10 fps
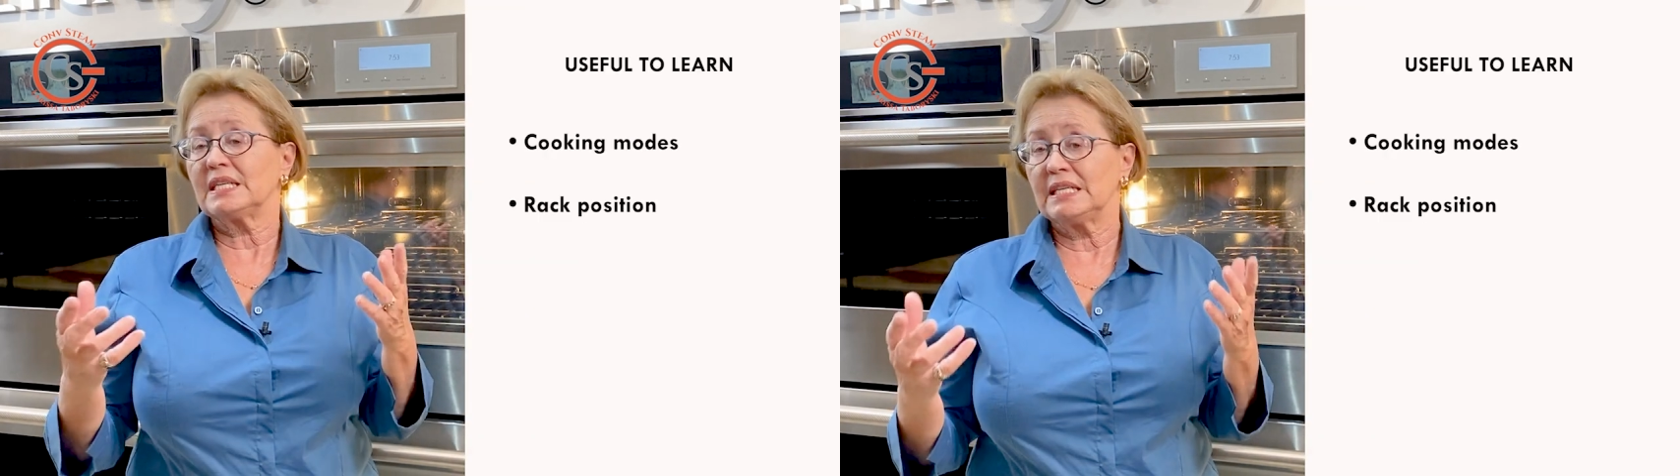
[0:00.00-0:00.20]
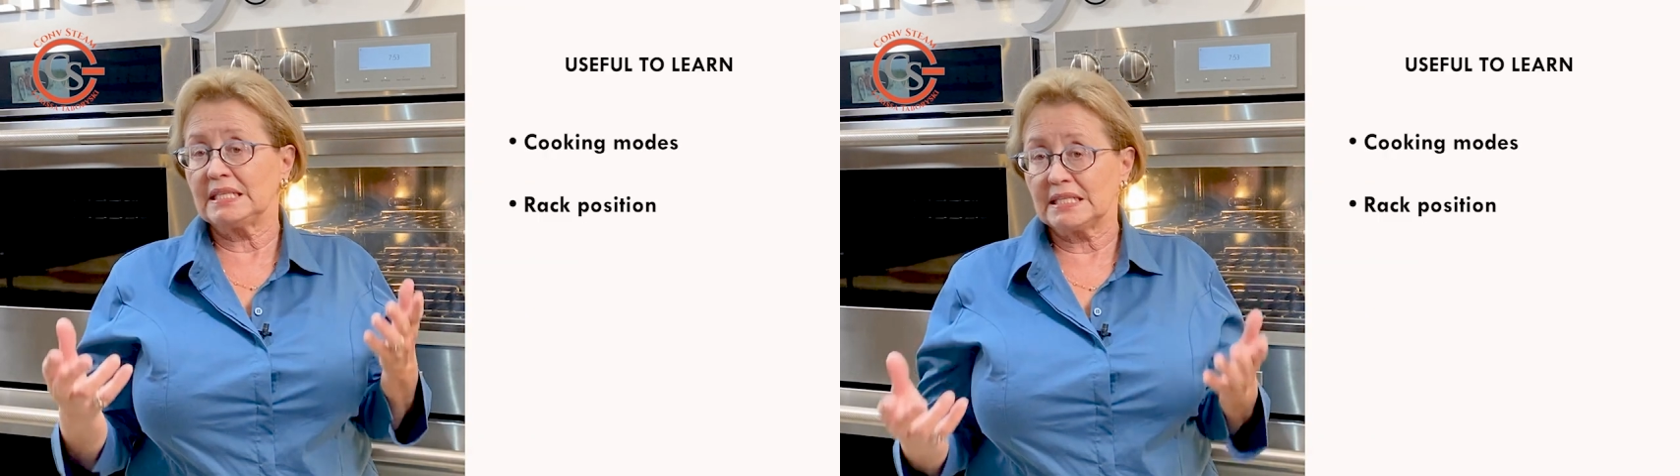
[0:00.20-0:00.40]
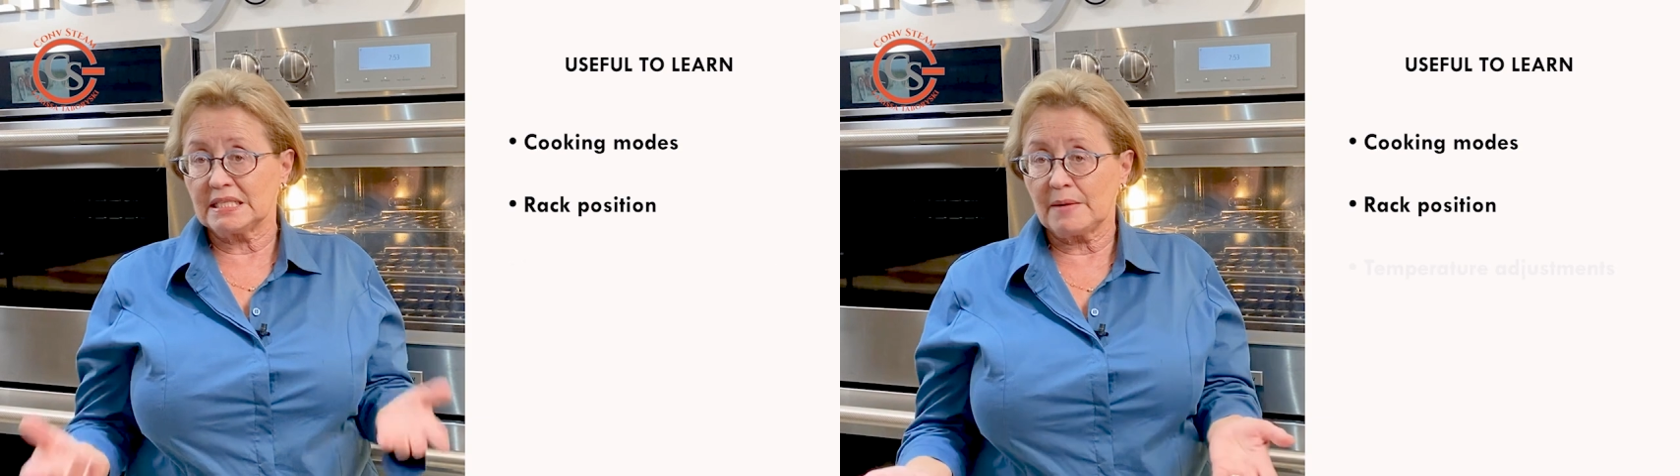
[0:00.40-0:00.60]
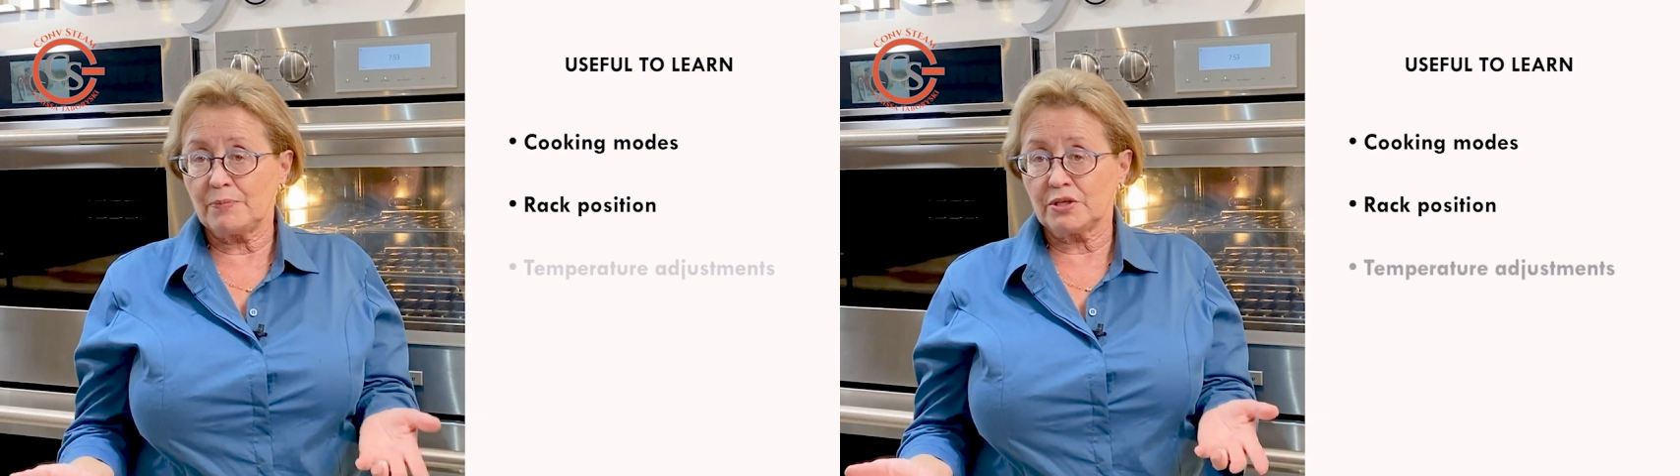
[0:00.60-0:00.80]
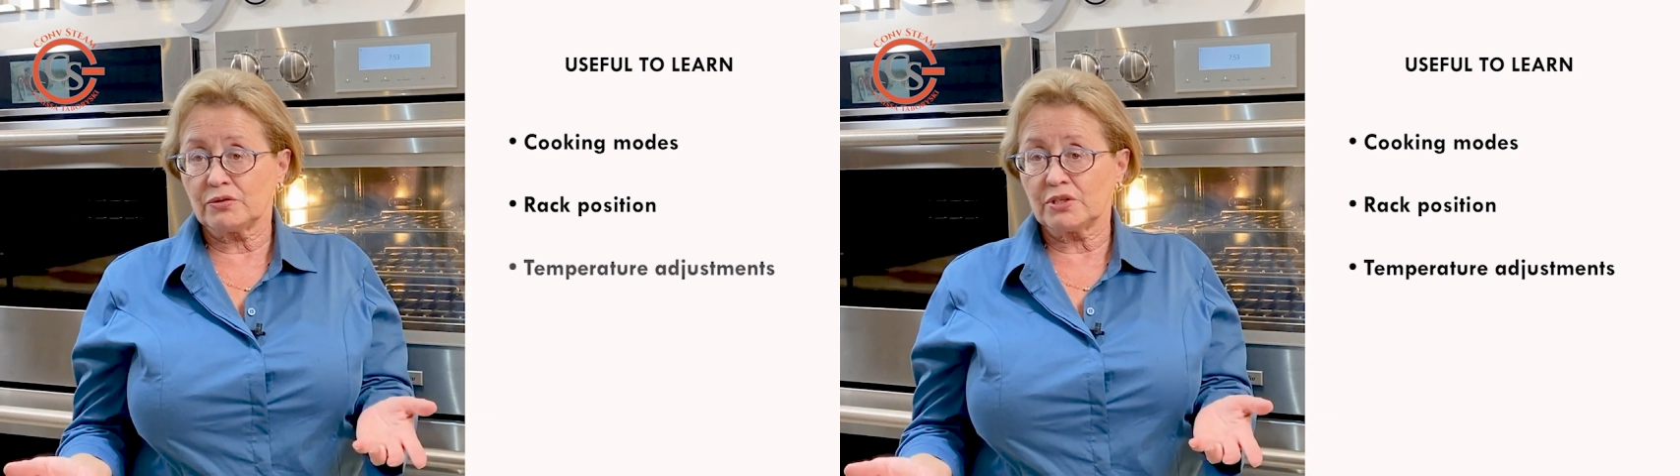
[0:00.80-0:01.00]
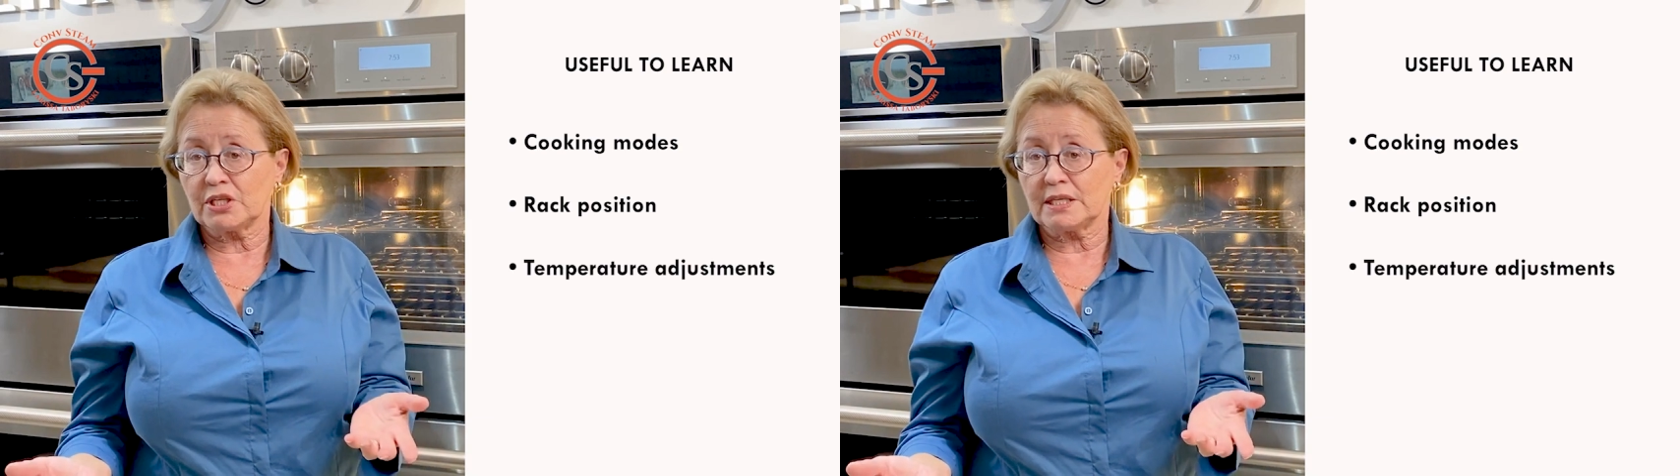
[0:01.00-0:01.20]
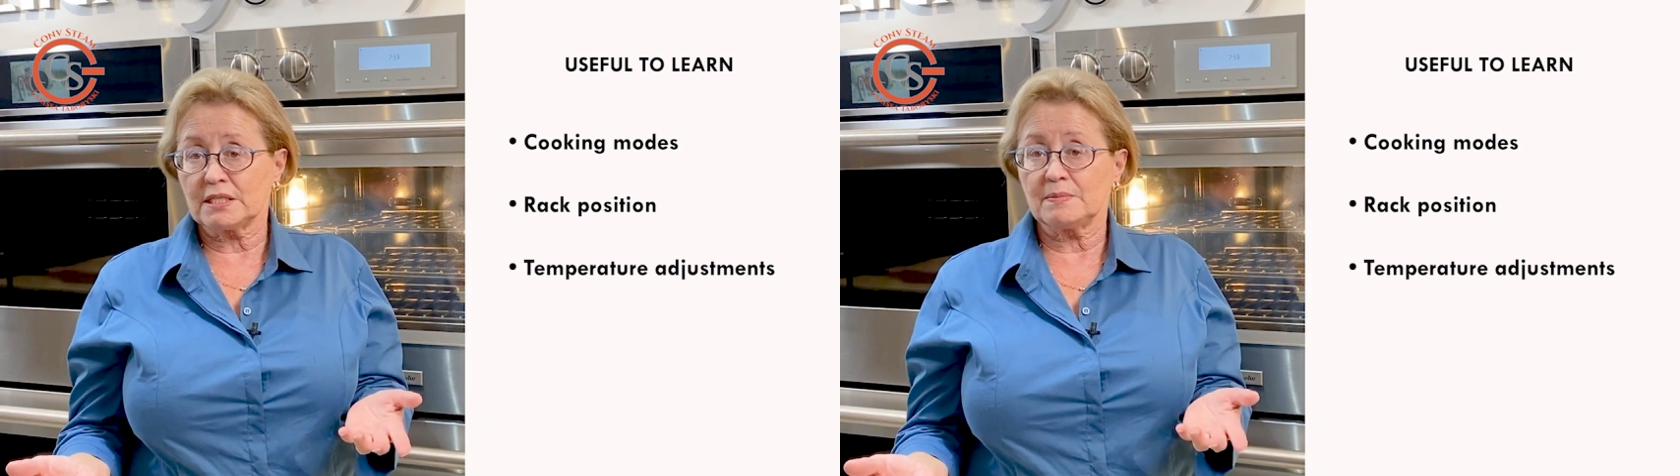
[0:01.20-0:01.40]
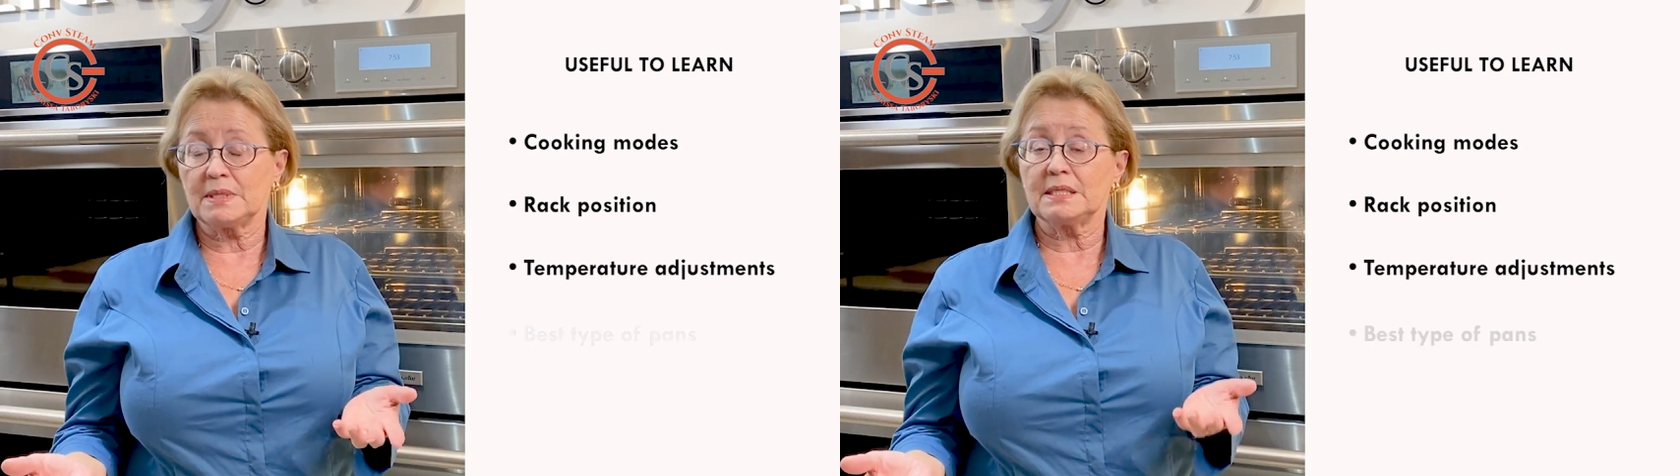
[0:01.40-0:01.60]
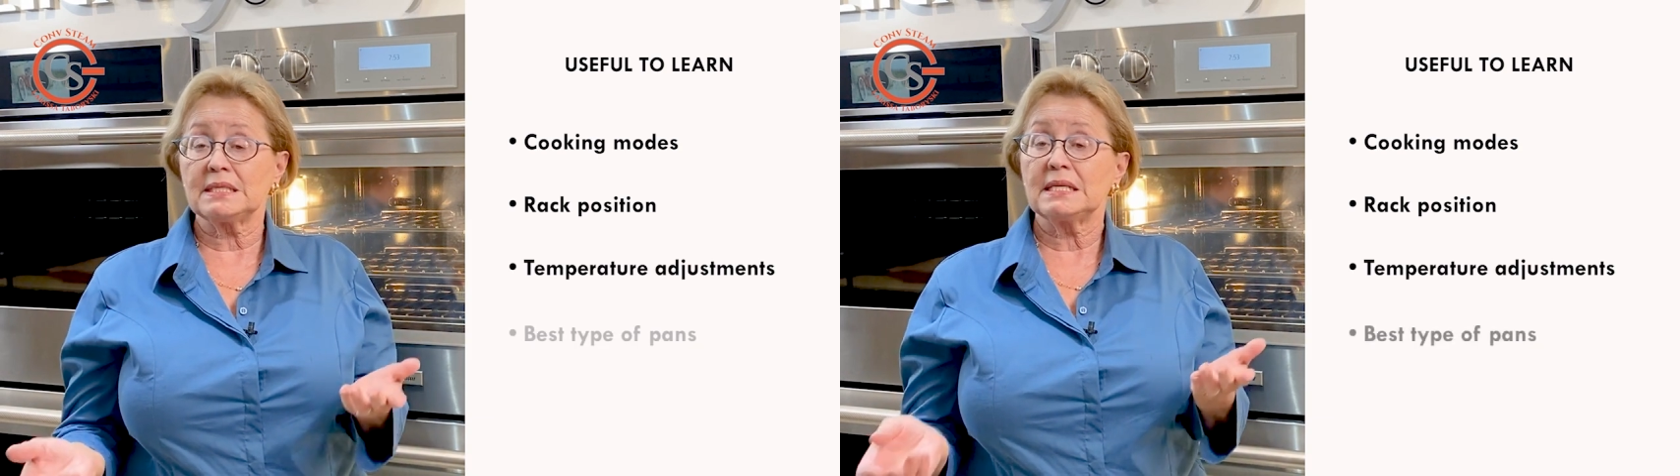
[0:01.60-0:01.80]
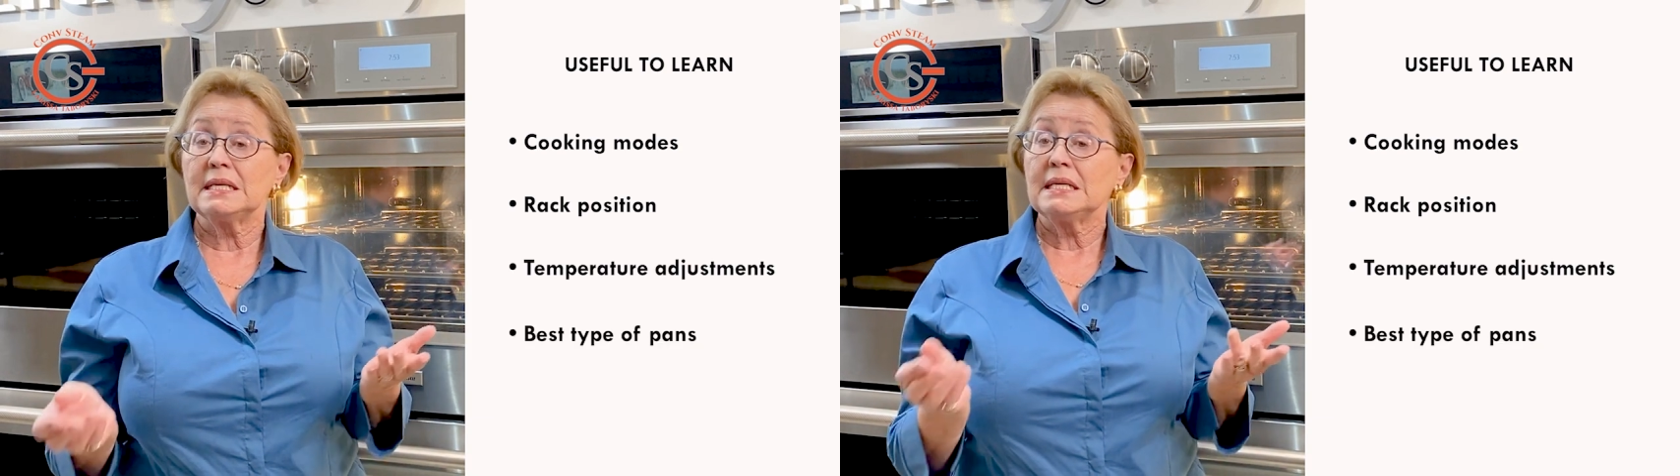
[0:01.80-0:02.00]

the needed temperature adjustments,